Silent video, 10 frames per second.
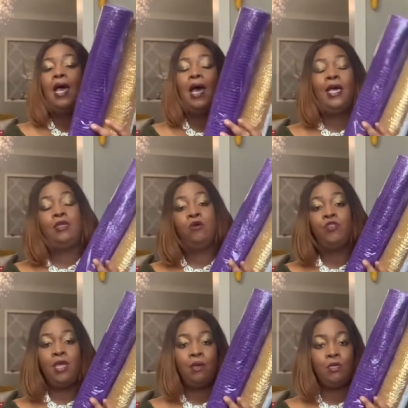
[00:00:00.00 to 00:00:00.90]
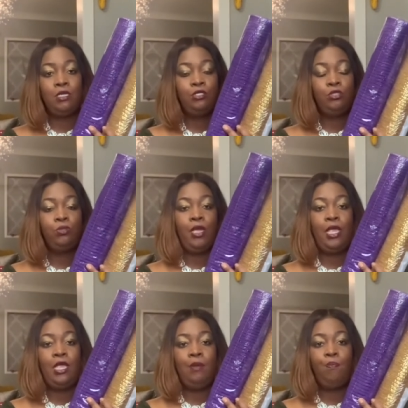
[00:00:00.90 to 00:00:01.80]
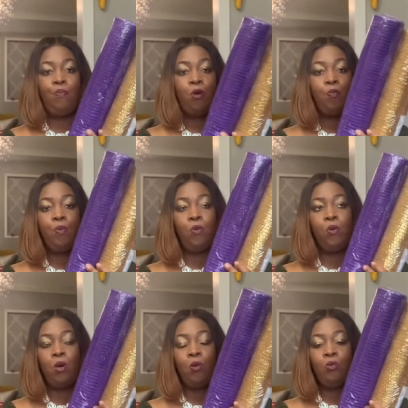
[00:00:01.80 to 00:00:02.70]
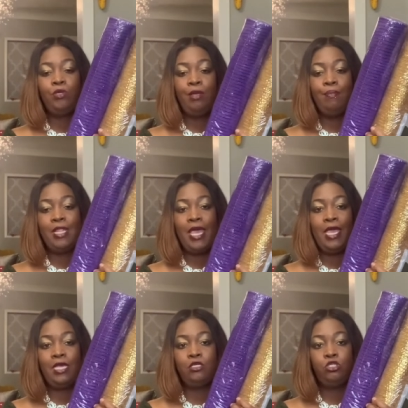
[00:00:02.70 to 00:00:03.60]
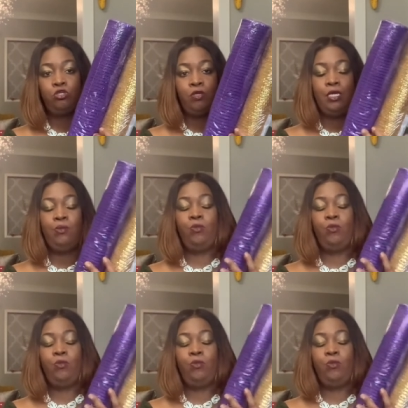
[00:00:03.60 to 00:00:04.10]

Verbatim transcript: I know that I'm gonna do a purple, gold, and black tree.